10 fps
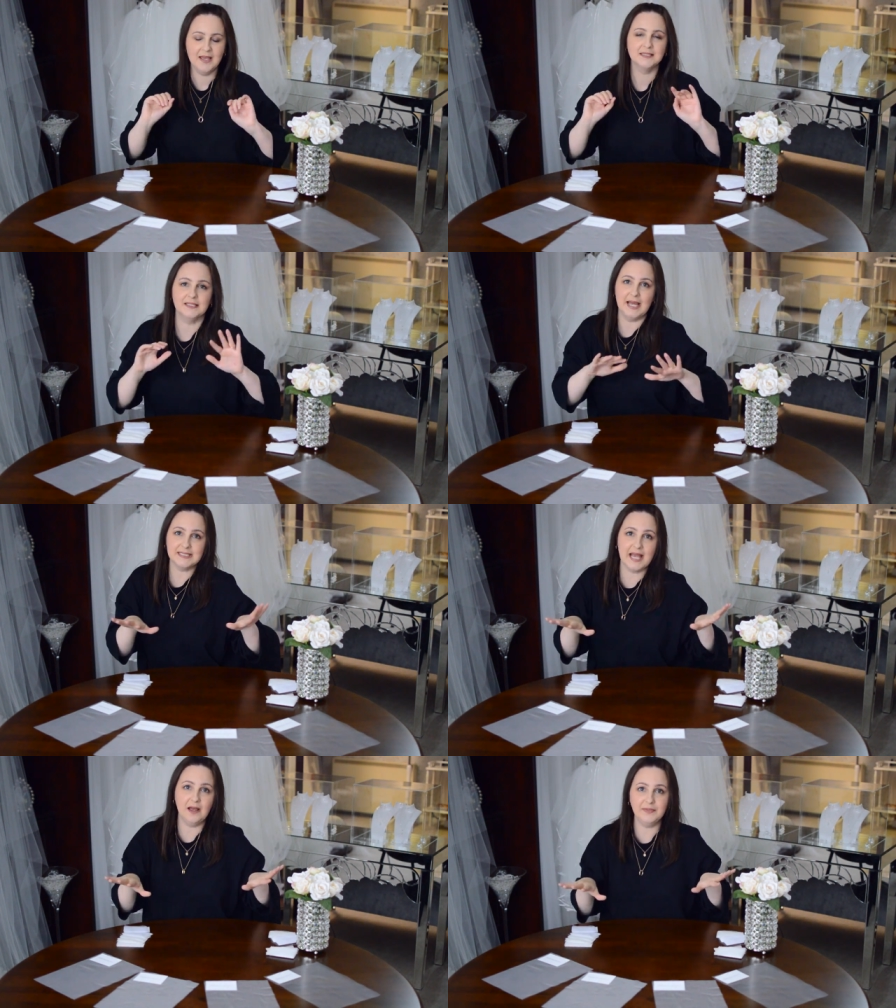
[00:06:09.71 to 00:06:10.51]
So
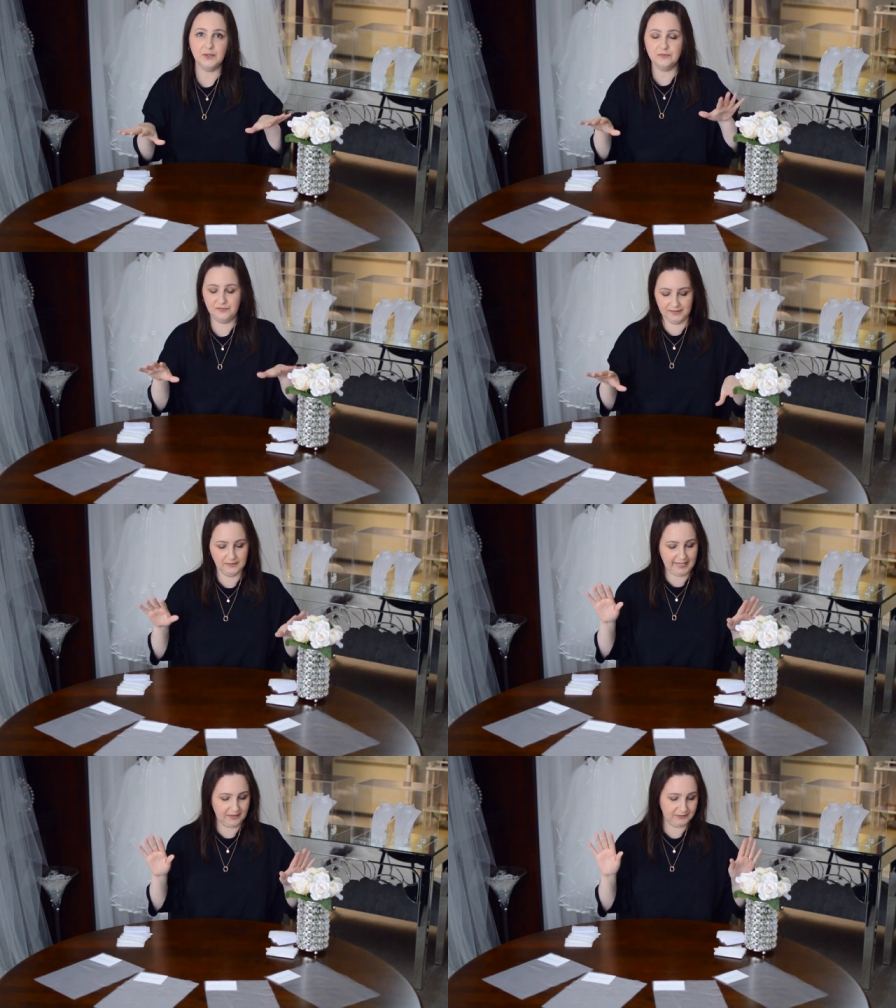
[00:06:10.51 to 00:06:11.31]
that's how they all feel
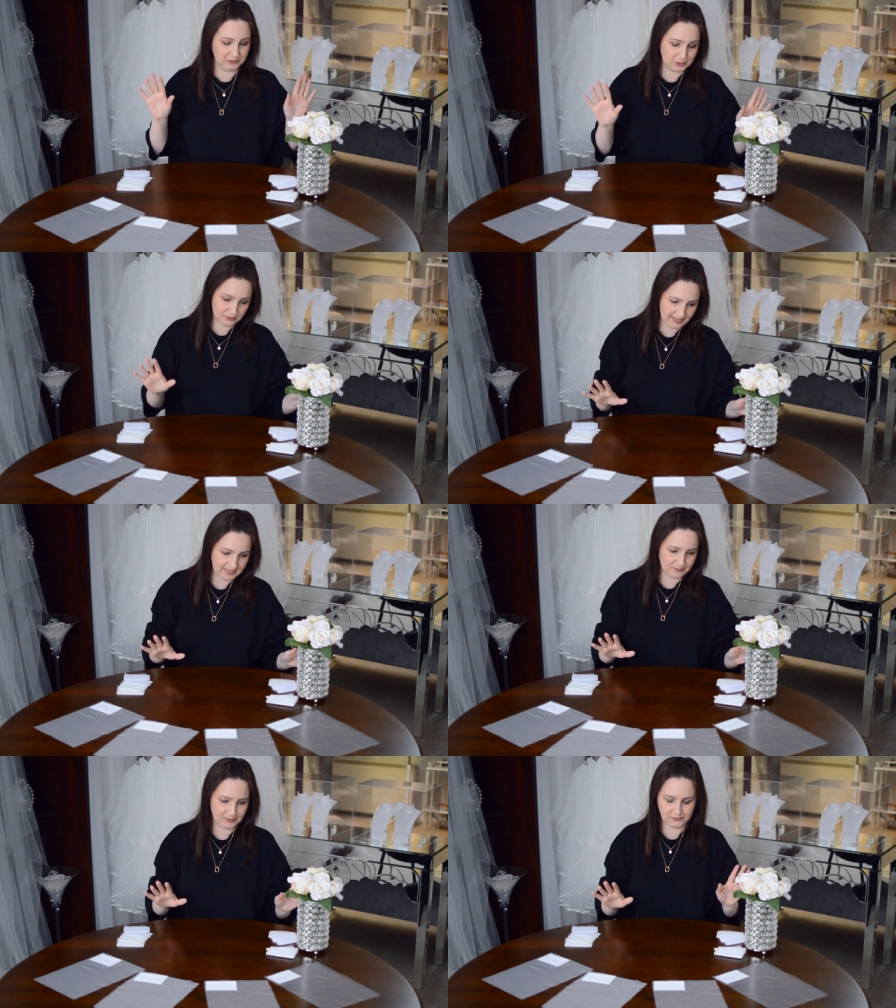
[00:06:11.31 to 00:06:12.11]
and how they all
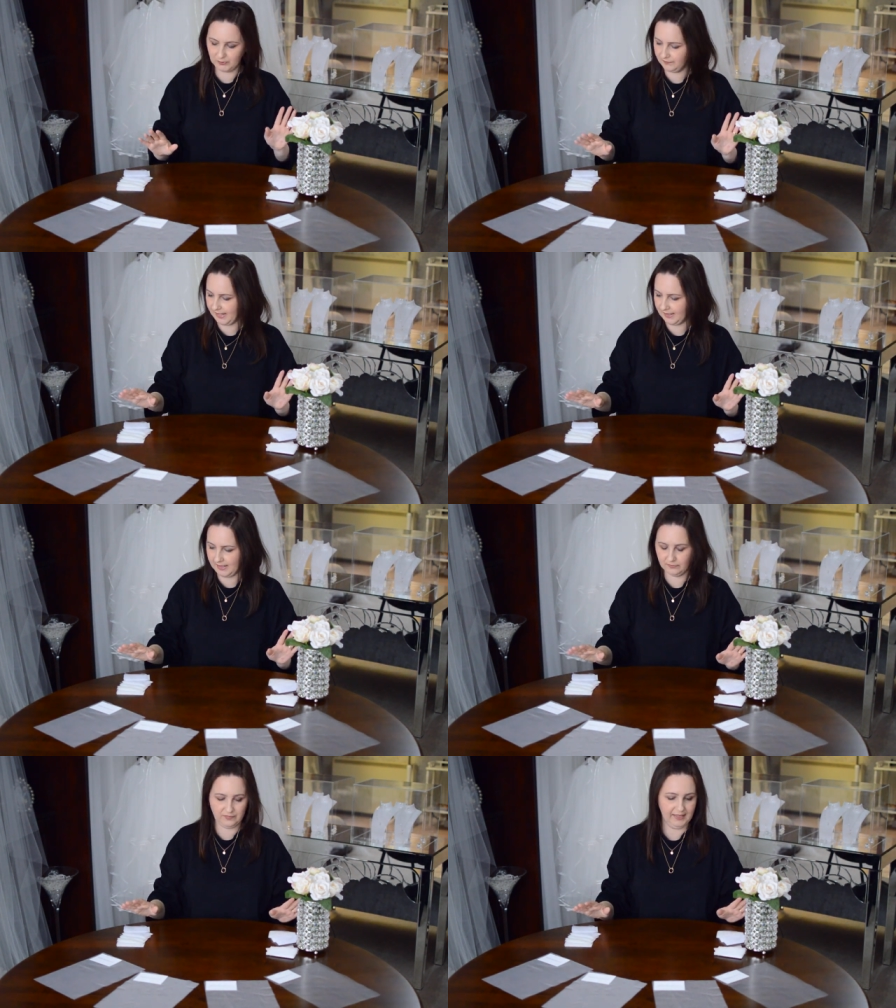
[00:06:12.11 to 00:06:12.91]
drape and all of that
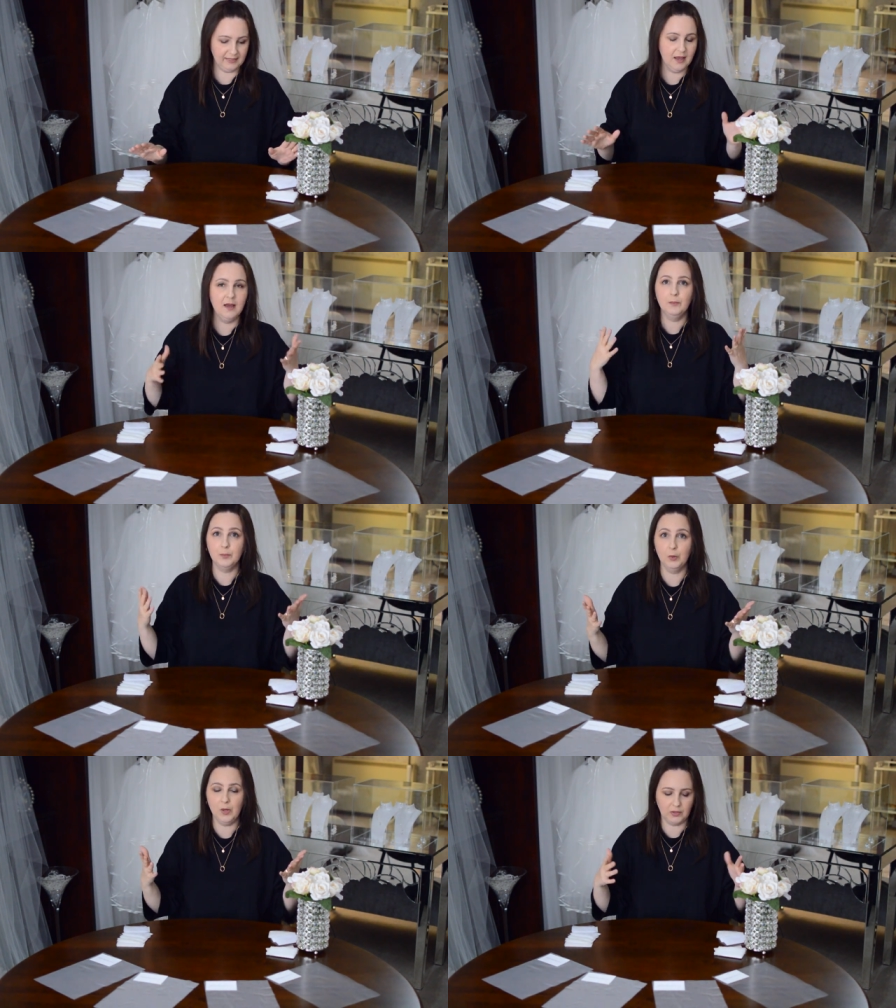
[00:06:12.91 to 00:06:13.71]
kind of thing.
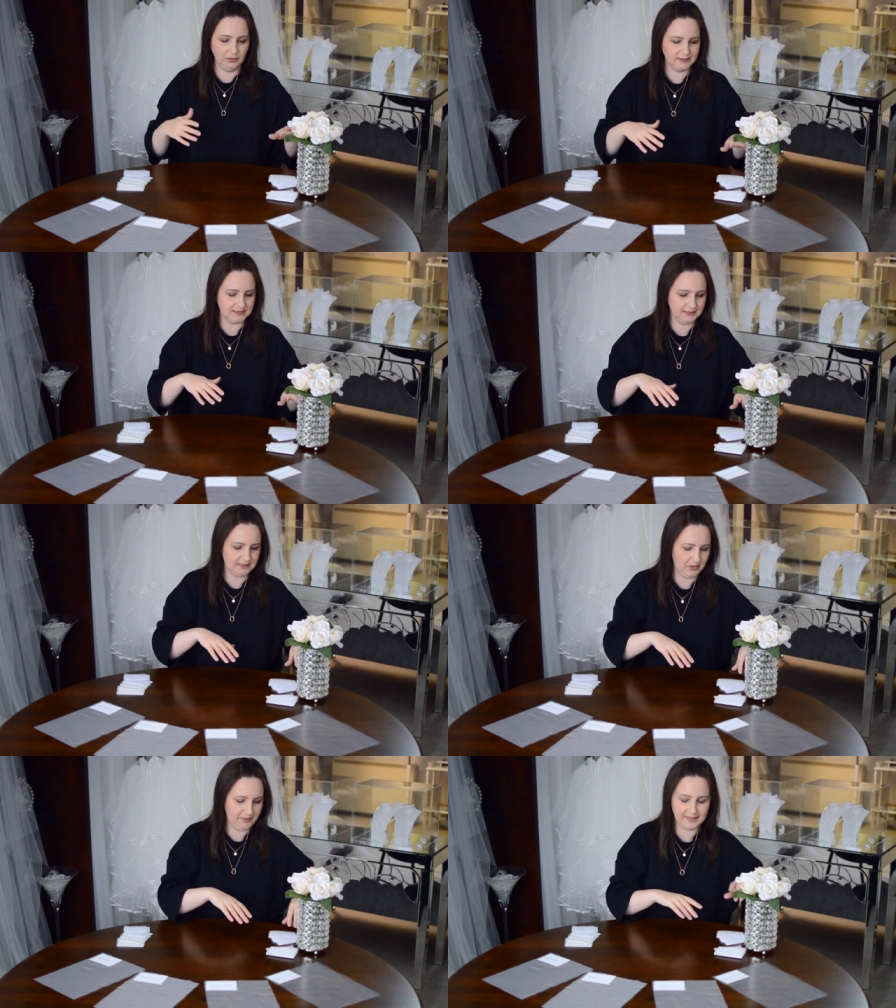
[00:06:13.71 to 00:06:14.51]
But what colours do they
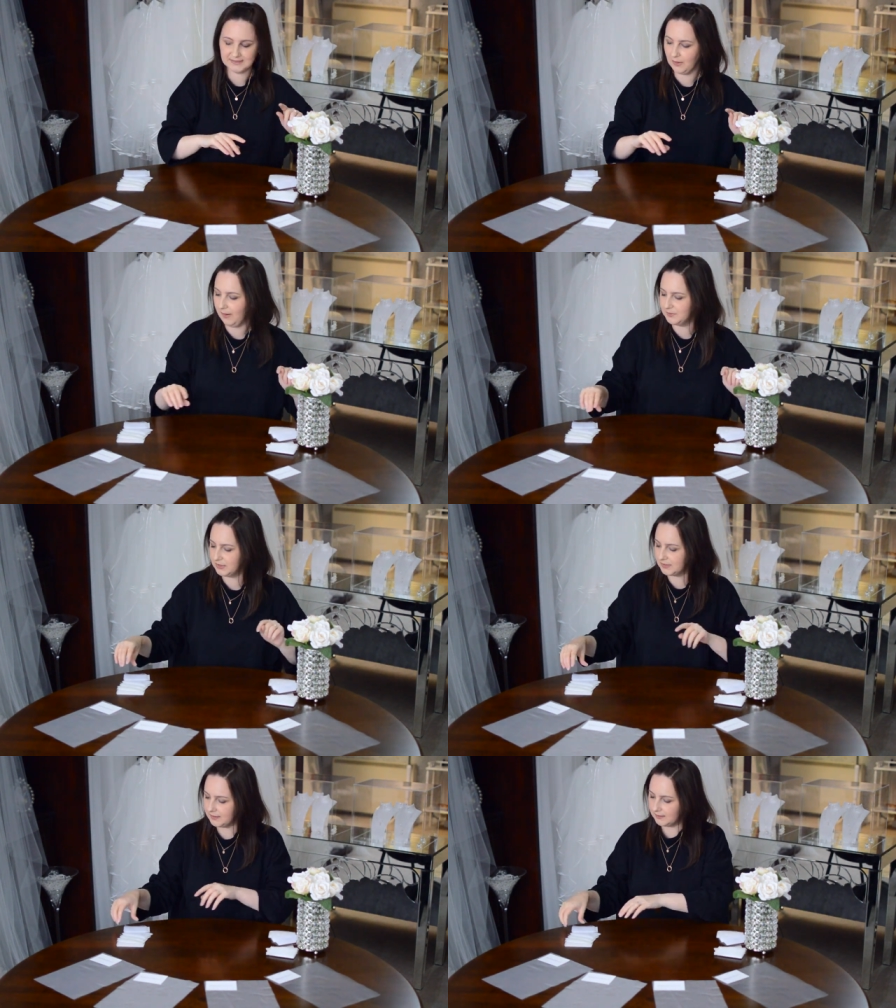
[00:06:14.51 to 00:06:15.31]
come in? So I'm
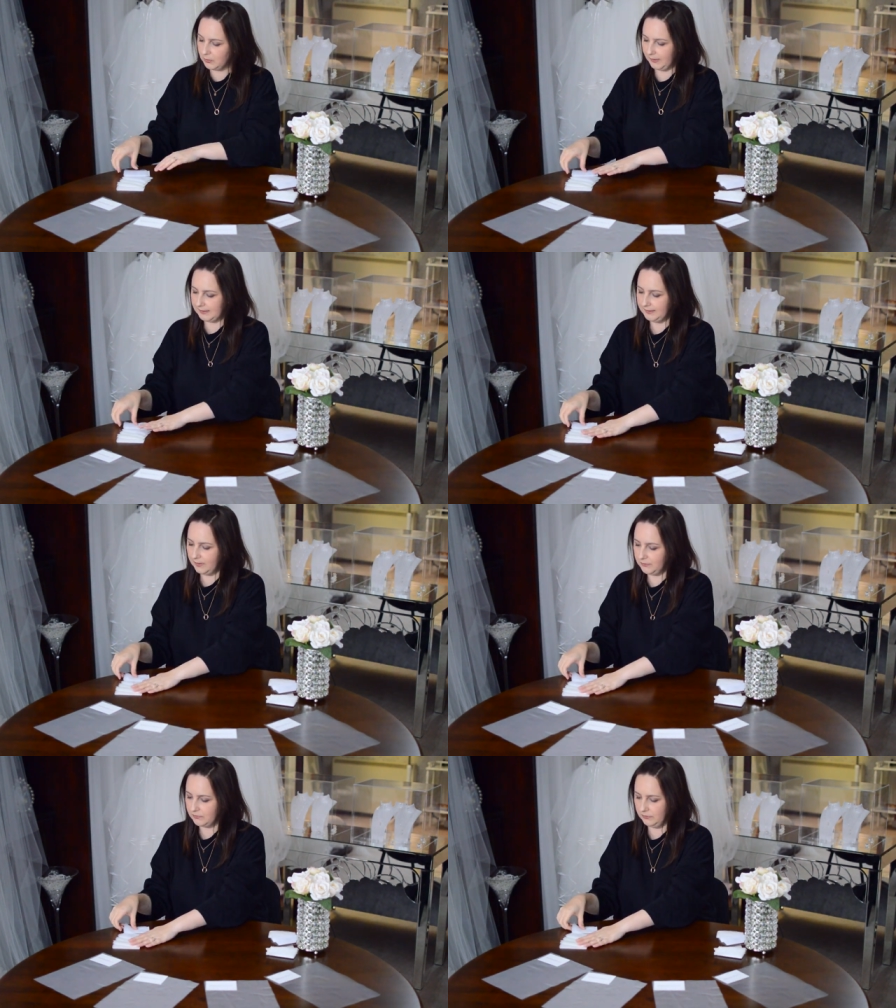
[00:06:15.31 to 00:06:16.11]
just going to quickly
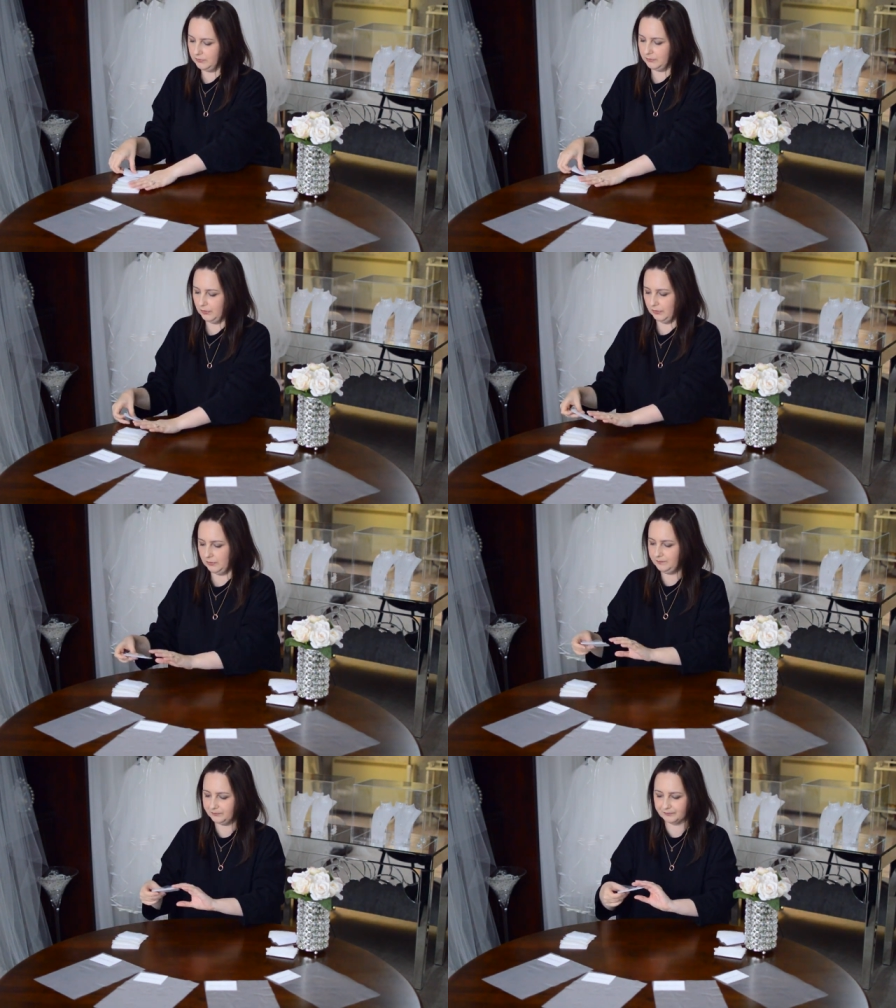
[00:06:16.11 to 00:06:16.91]
go through them
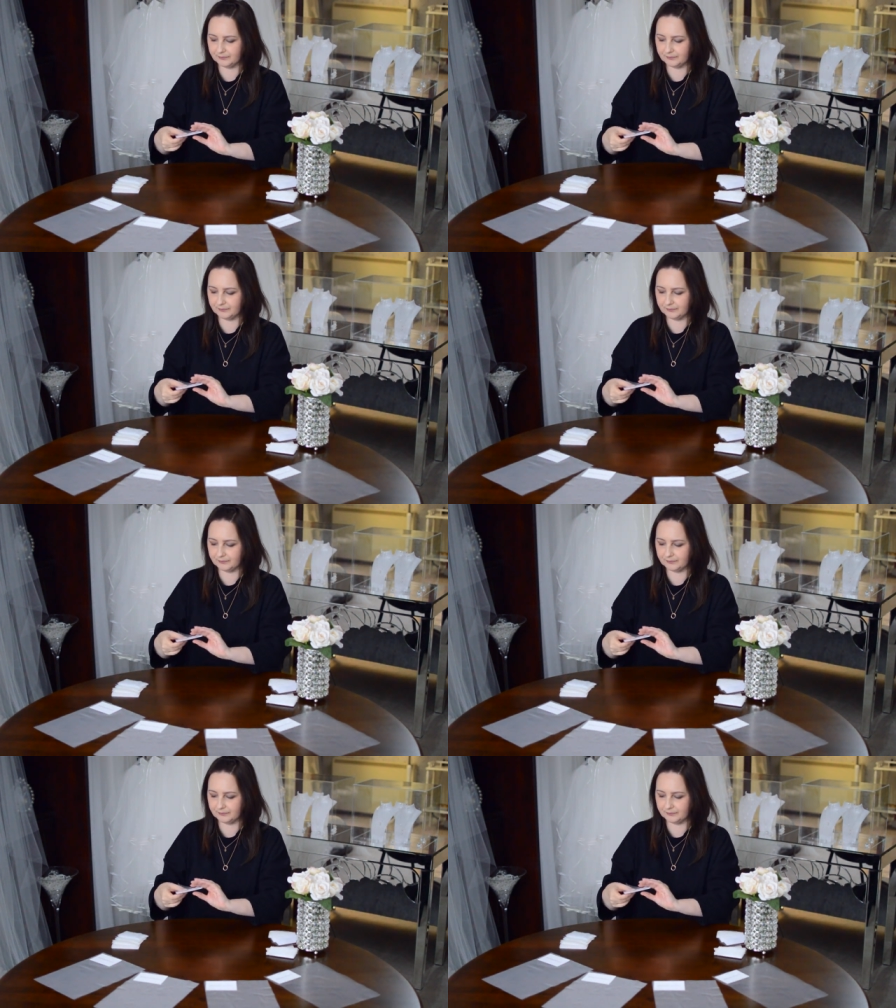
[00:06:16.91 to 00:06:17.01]
all.